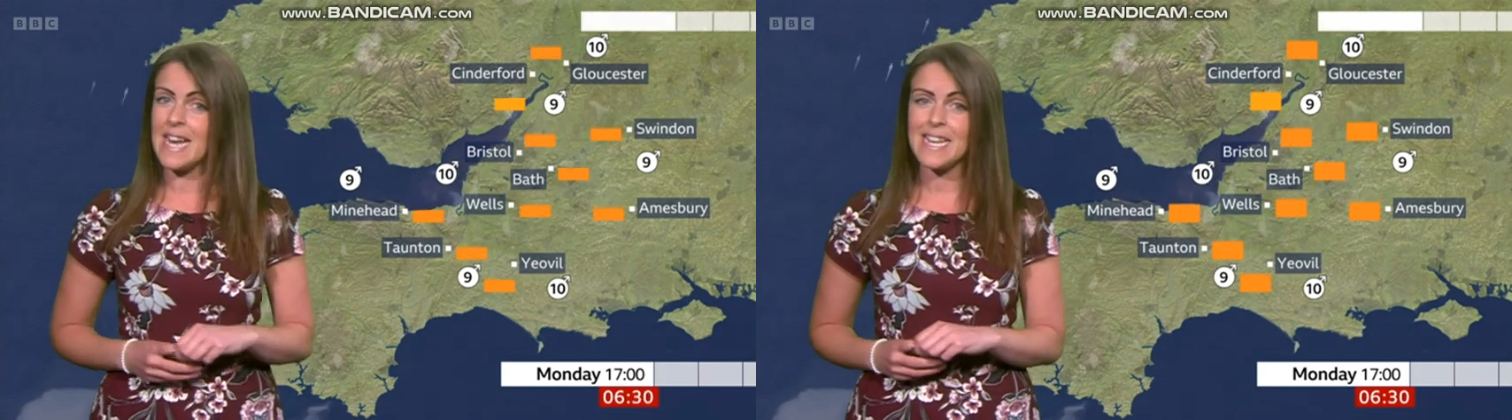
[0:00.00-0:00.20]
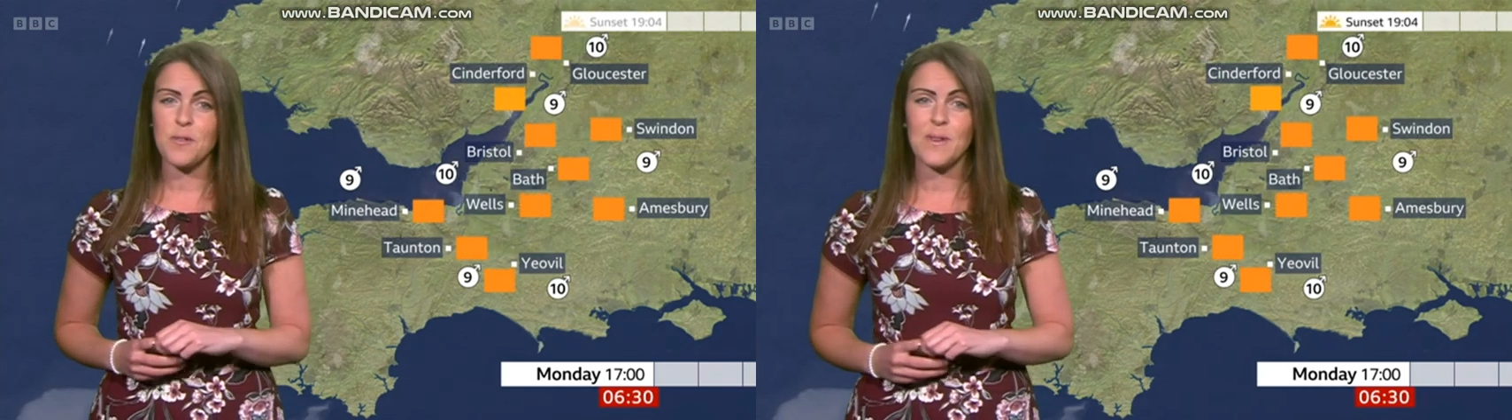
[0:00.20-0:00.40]

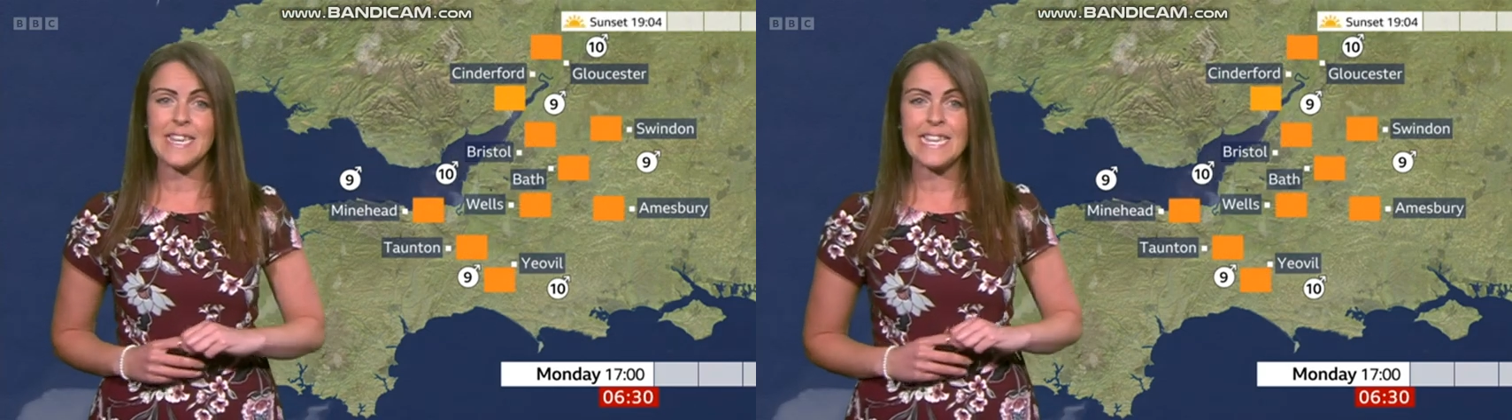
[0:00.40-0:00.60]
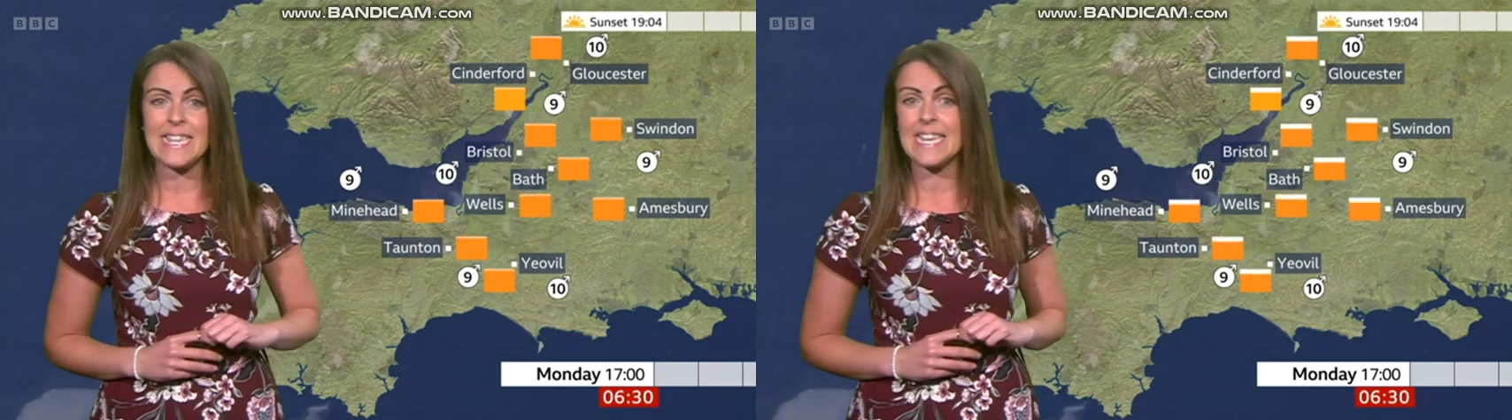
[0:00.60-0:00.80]
Less
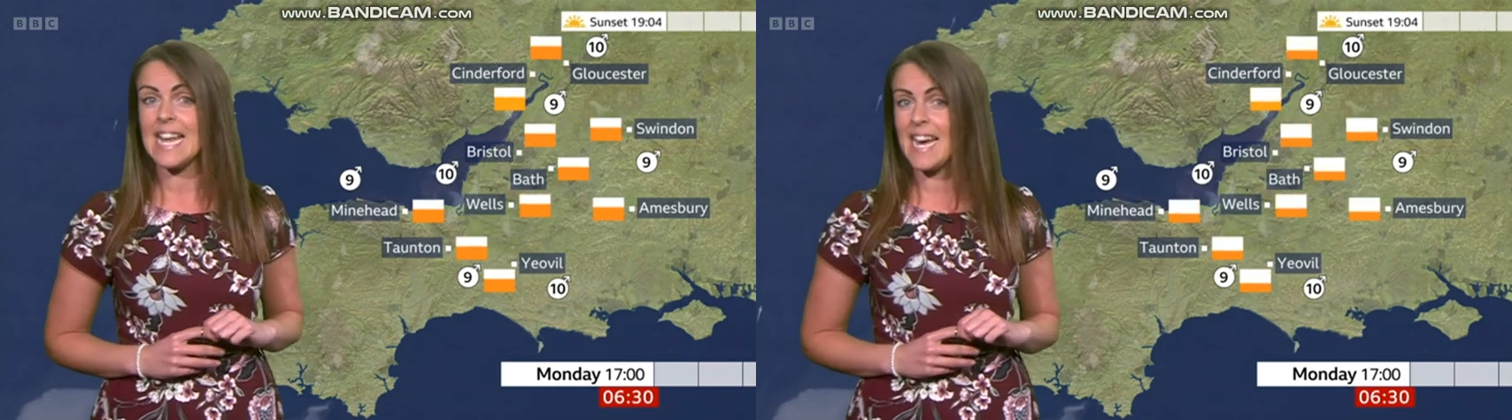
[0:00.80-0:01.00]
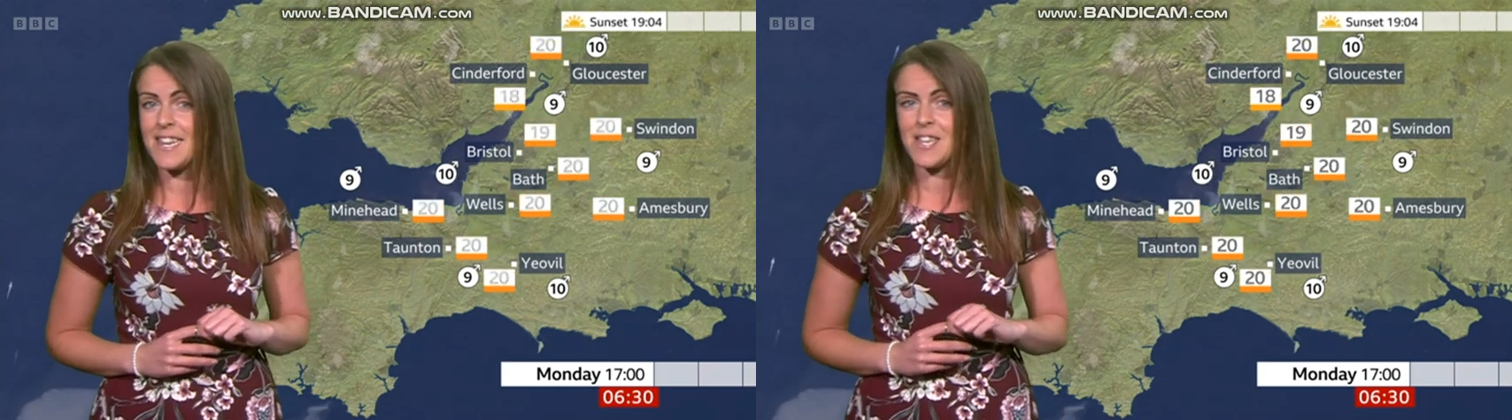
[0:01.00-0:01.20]
windy than
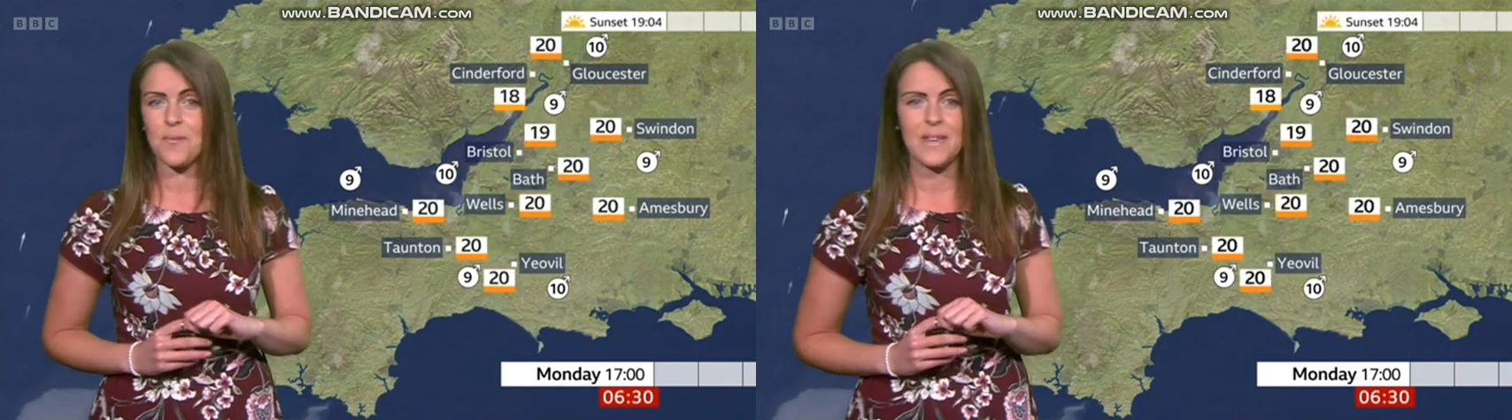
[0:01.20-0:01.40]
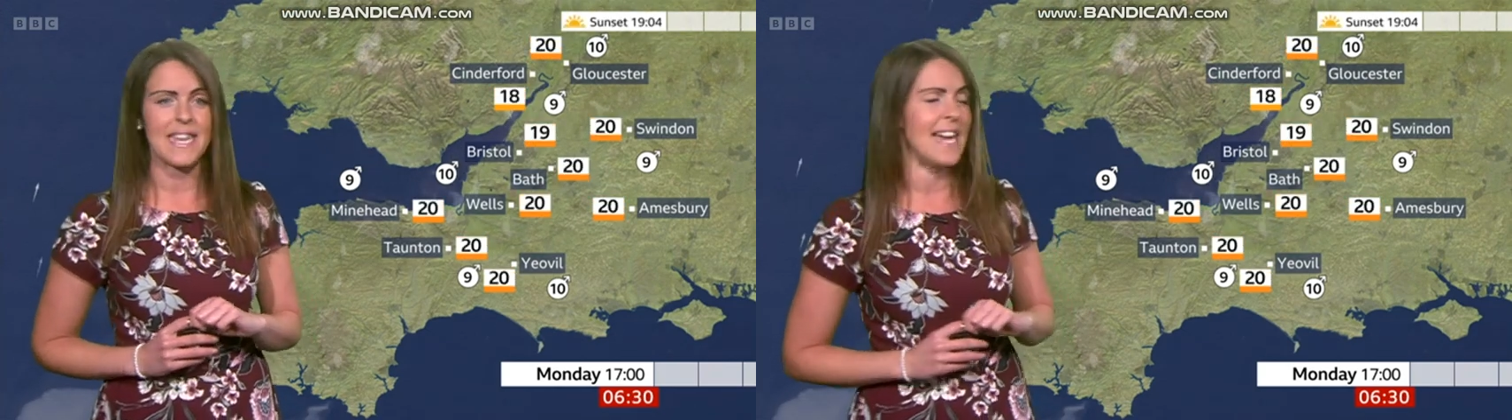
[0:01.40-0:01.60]
at
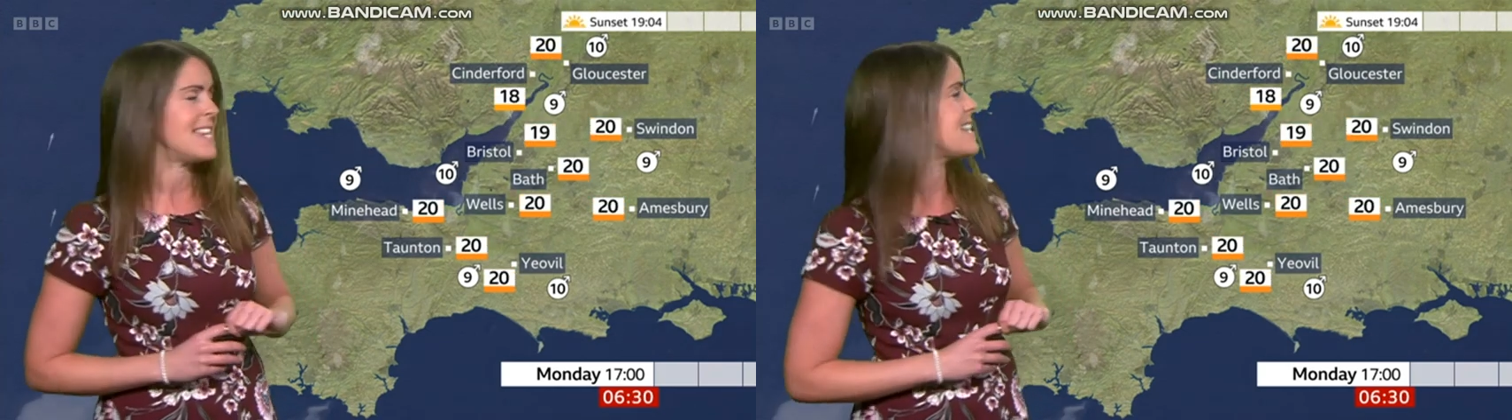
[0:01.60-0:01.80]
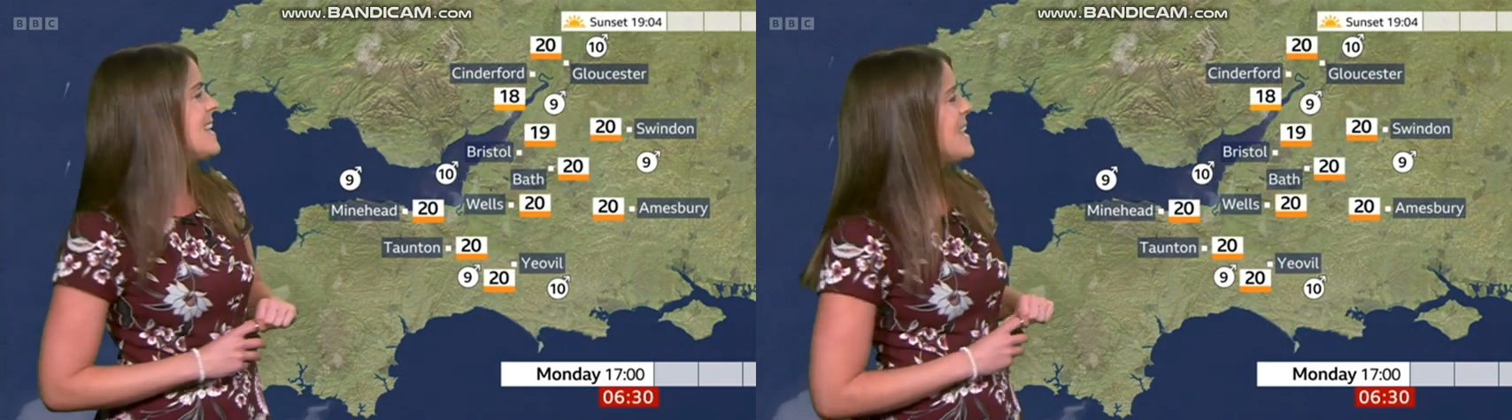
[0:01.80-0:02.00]
the
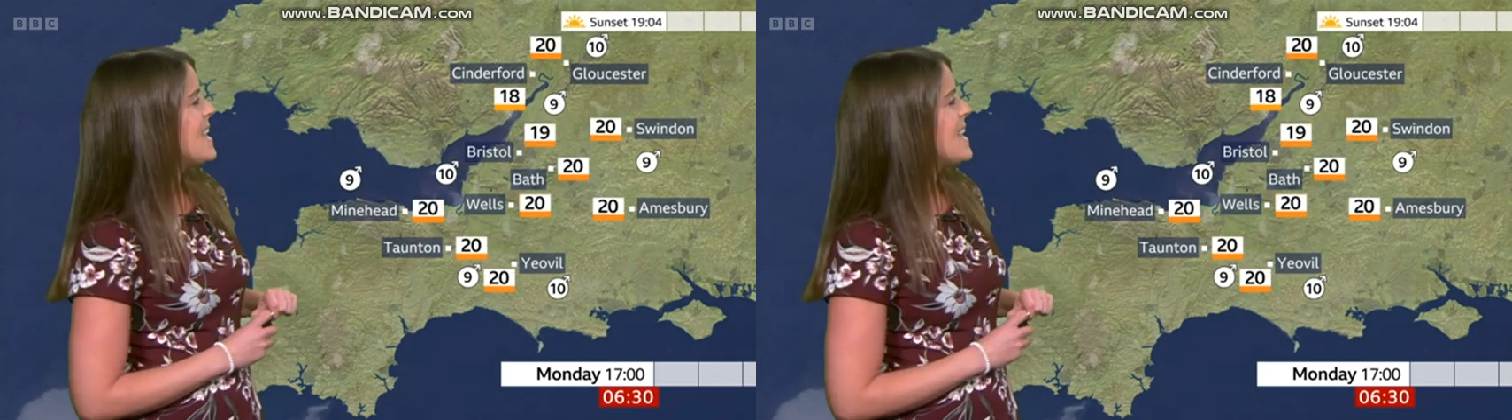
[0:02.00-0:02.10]
weekend